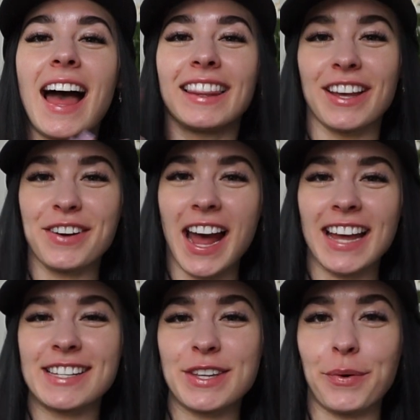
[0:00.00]
Hello
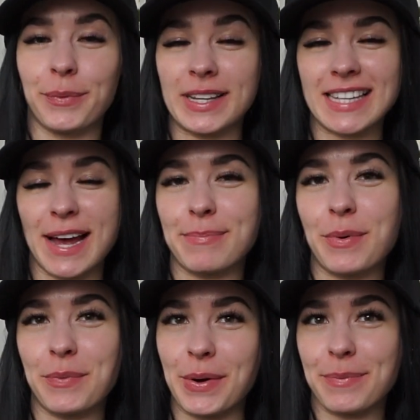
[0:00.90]
guys, what's up?
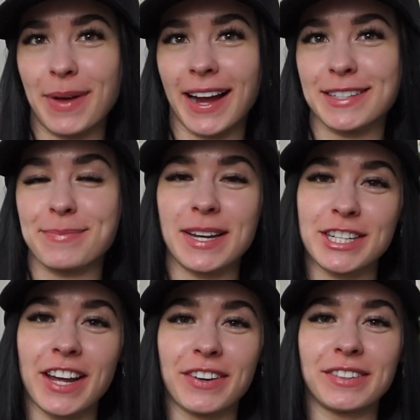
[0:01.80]
Welcome back to my
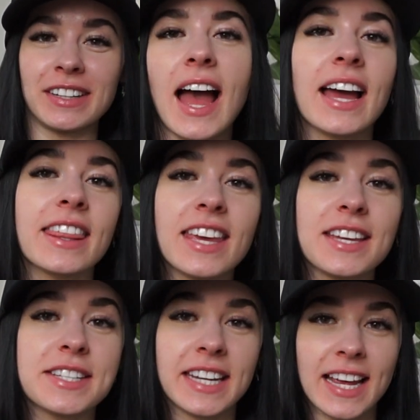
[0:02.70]
channel. I
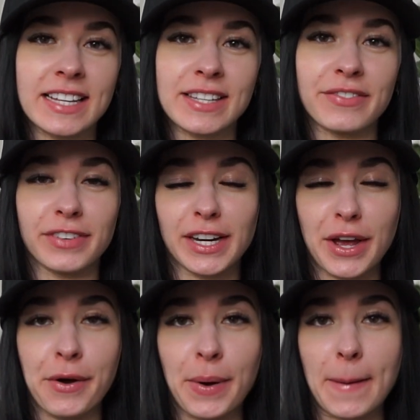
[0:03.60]
think today's
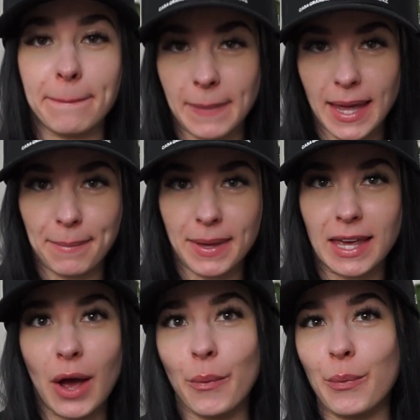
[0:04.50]
video may
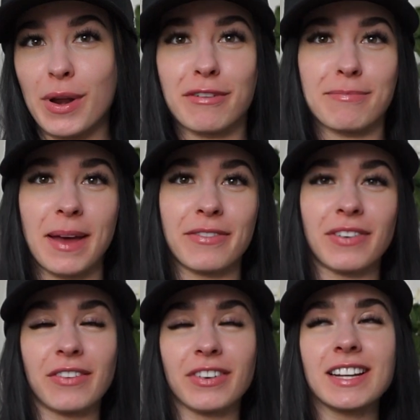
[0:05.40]
be one of my
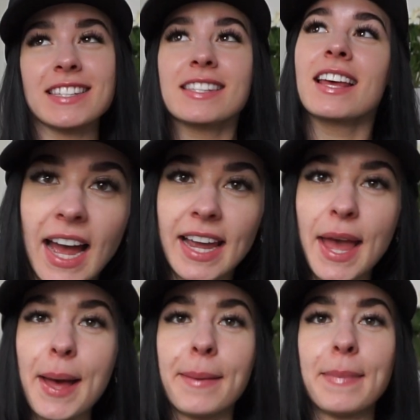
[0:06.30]
favorites. I
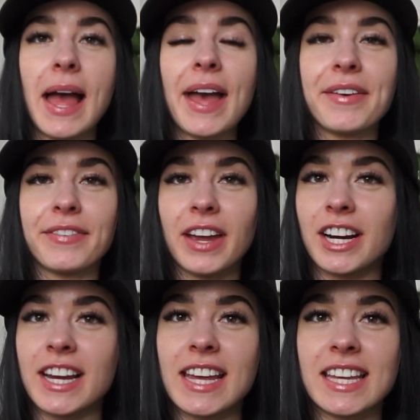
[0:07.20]
am
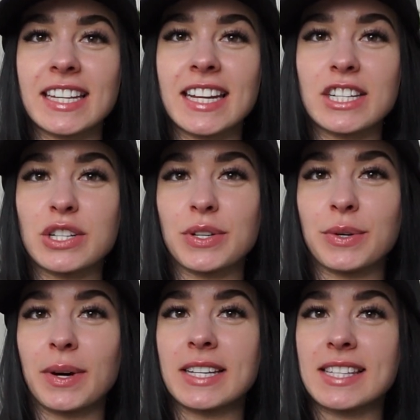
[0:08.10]
very
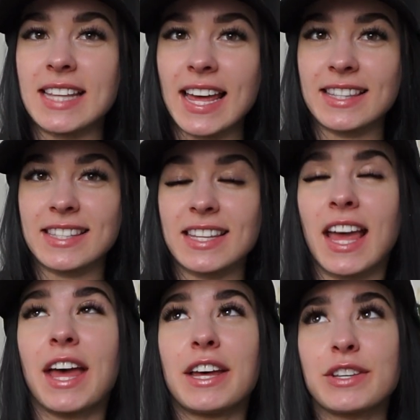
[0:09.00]
into scents,
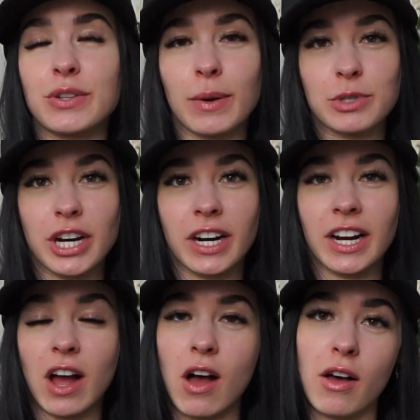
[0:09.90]
so I'm
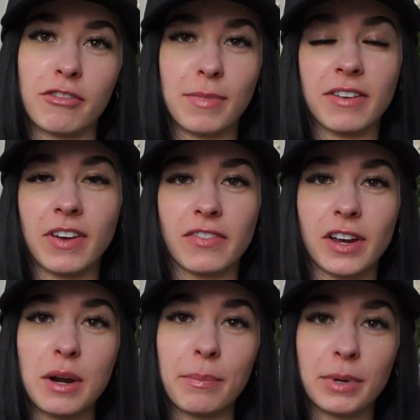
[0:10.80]
sharing all of my
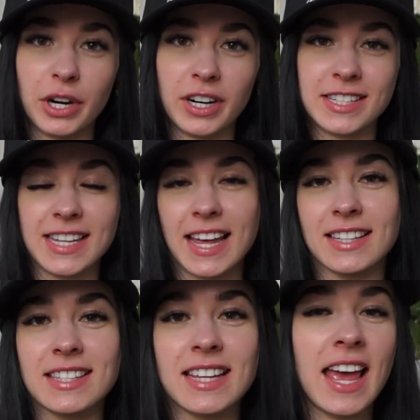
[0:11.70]
favorite Pura
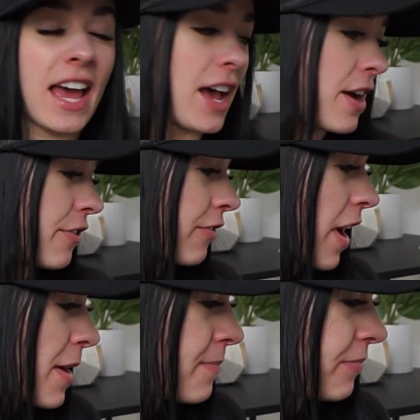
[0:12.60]
scents
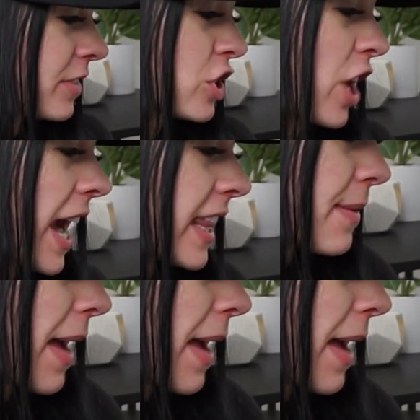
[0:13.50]
from trying them